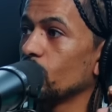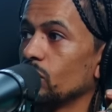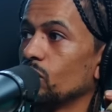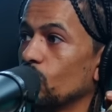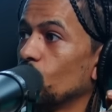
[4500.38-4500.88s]

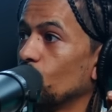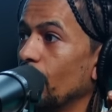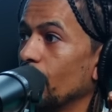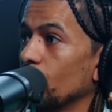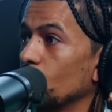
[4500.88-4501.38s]
was real
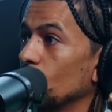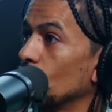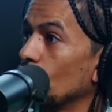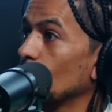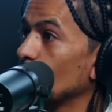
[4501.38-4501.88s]
right.
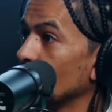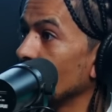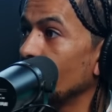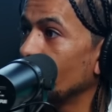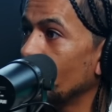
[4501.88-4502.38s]
Dirk was
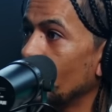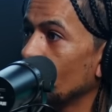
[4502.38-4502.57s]
leaving